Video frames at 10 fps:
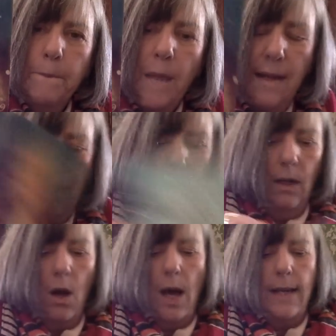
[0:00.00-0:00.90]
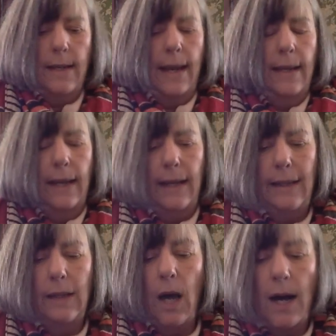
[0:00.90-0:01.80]
An, enlight, an
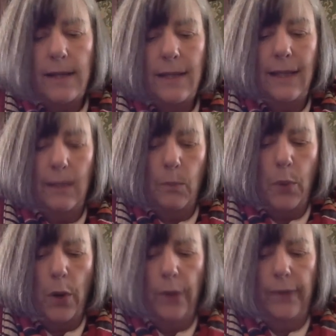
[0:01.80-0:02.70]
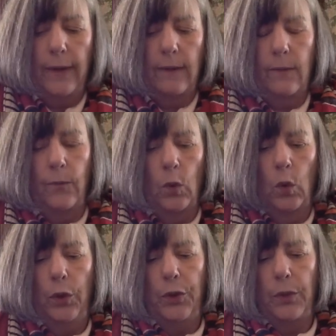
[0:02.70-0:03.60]
enlightening process
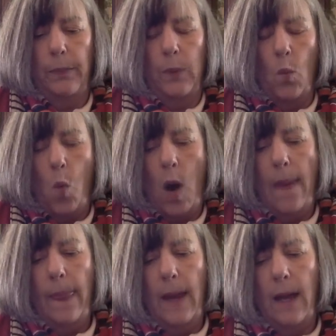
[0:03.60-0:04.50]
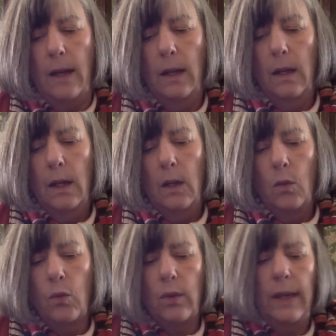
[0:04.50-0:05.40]
for you, but one that
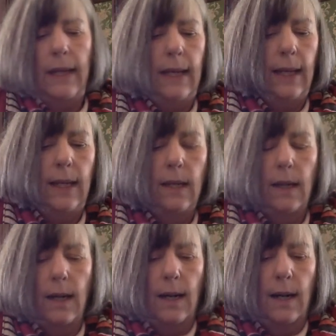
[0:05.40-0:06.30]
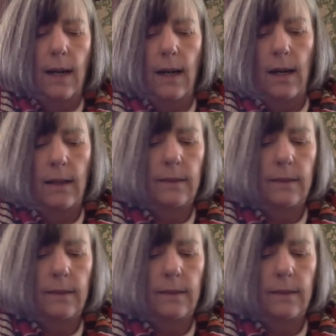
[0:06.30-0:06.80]
re uh,